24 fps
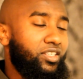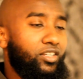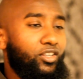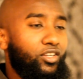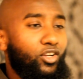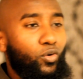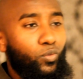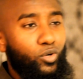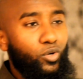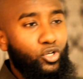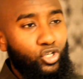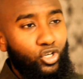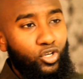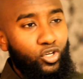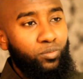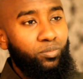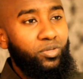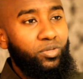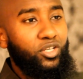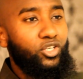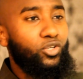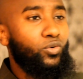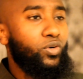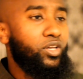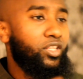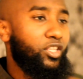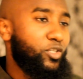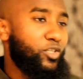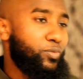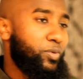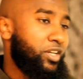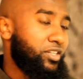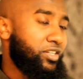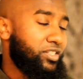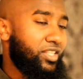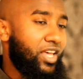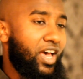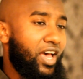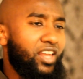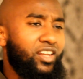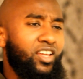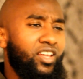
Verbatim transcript: You know, we shouldn't be doing this because of that.